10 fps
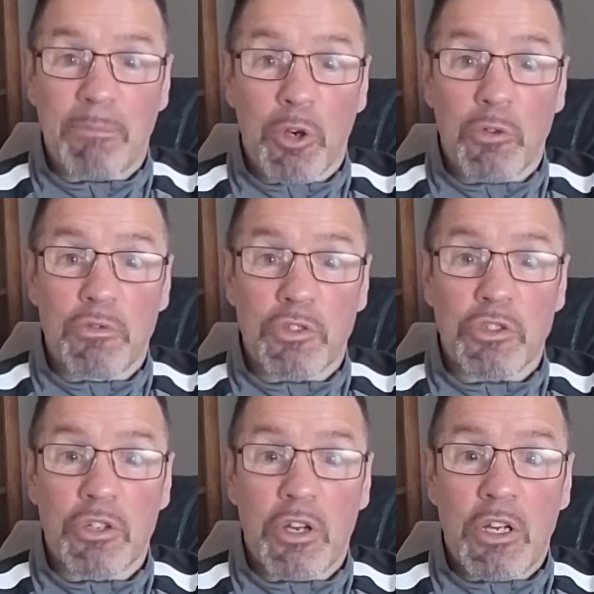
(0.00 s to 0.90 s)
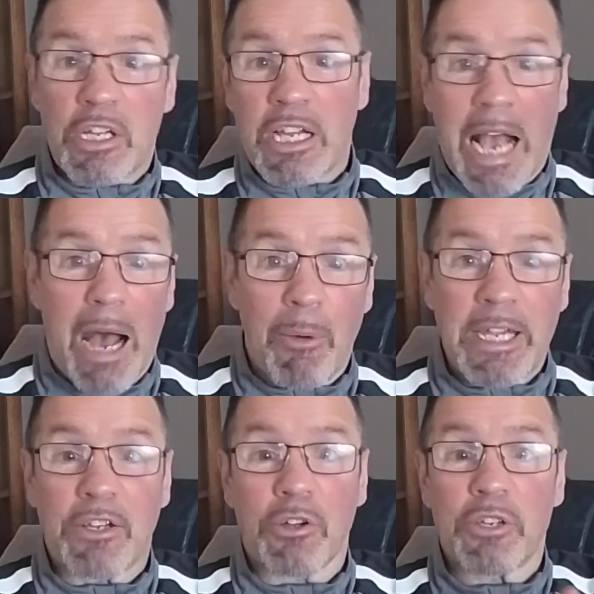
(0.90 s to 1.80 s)
moves that
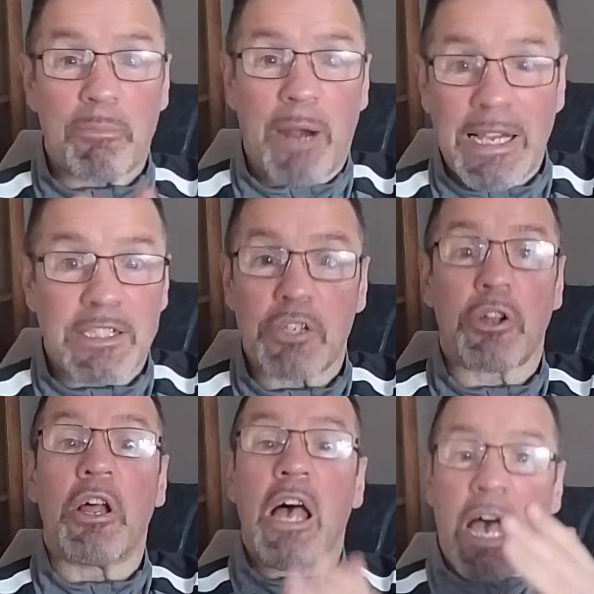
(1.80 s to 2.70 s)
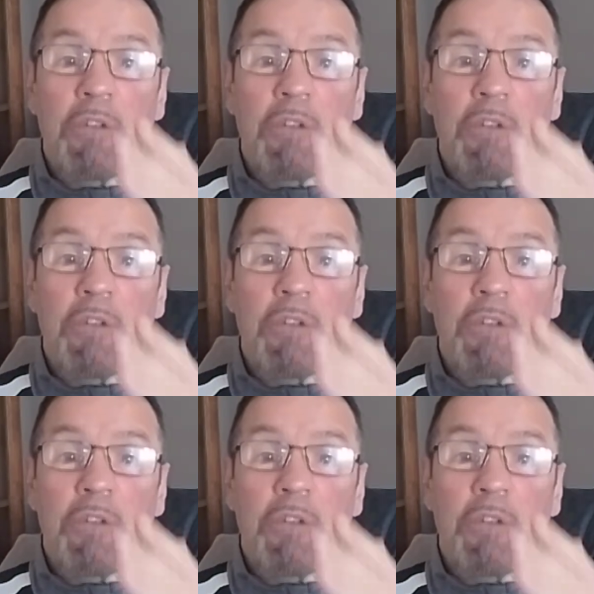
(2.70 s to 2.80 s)
Qawi done, that Braxton done,